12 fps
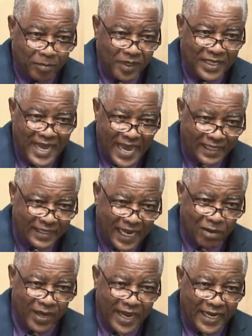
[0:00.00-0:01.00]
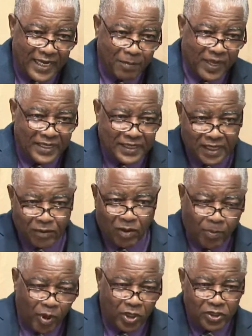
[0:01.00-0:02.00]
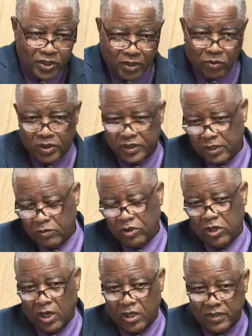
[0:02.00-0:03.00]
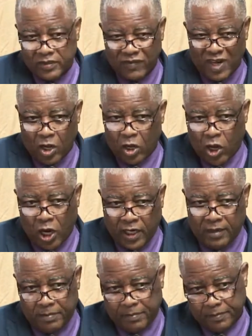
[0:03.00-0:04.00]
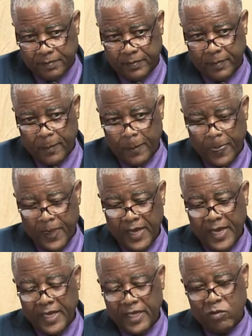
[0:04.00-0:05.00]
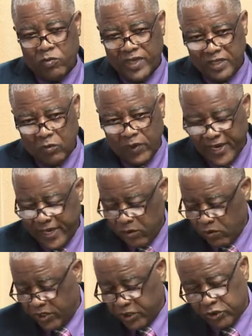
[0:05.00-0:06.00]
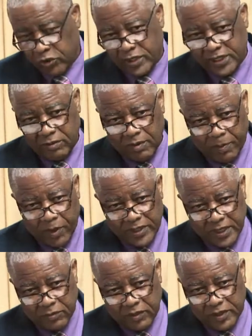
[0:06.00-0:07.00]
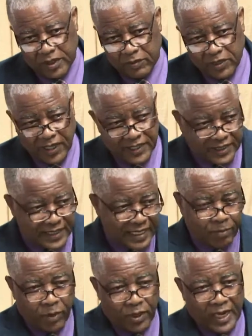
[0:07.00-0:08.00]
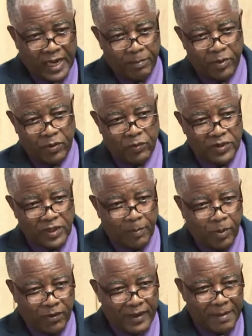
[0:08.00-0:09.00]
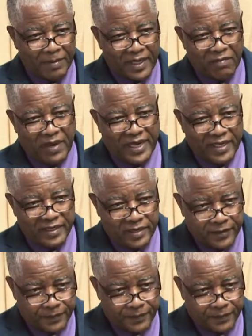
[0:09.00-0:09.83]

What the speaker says: net salary ended up at $0.00 for a lot of them. The reason why it only shows $0.00 is that the computer was not programmed to give minus.